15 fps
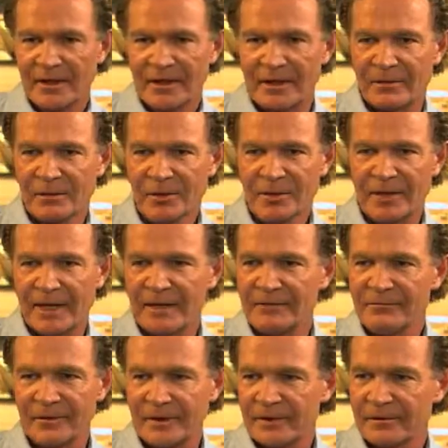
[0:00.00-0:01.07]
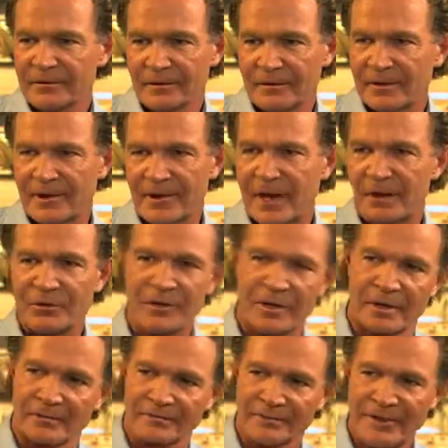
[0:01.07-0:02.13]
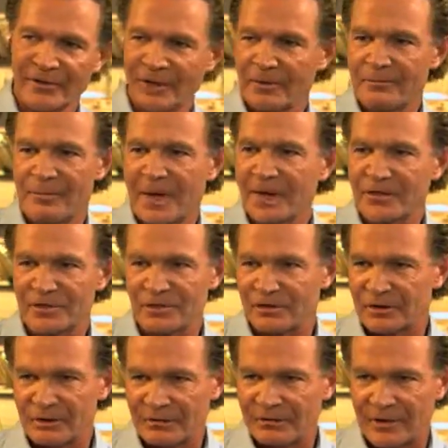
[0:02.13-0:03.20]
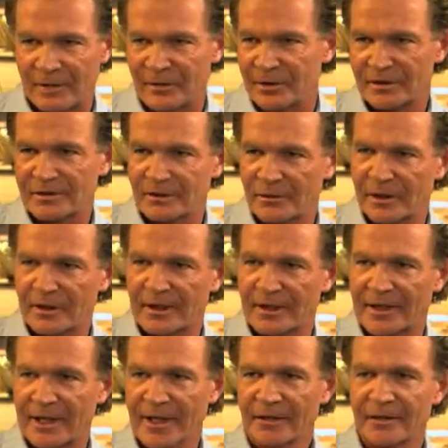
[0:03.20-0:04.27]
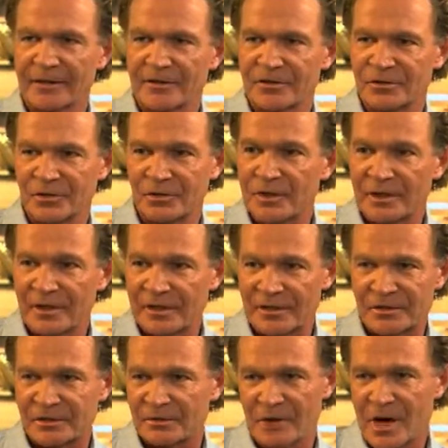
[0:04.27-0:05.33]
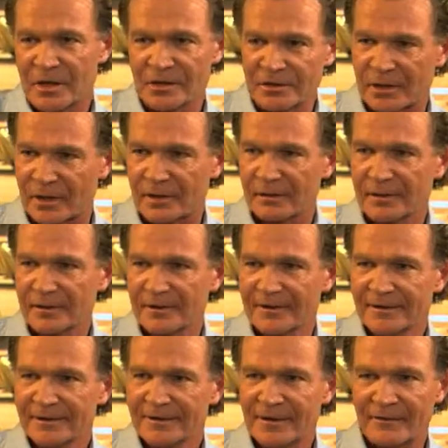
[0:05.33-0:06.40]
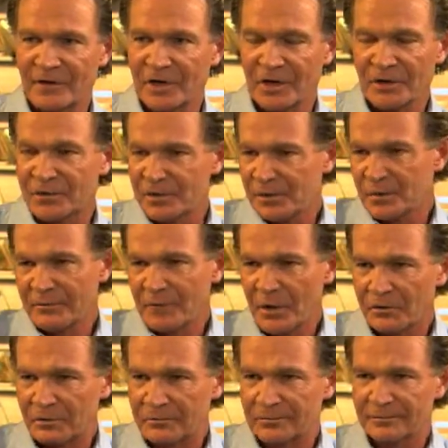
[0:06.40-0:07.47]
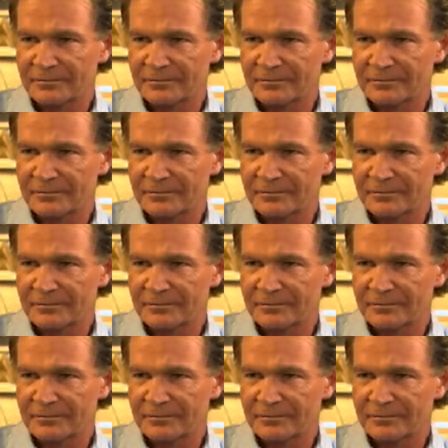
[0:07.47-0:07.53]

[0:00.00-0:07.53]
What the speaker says: We're the envy out there. Even our banks are doing fabulously well. Like Canada has turned into this little rock star of a country. Who would have known?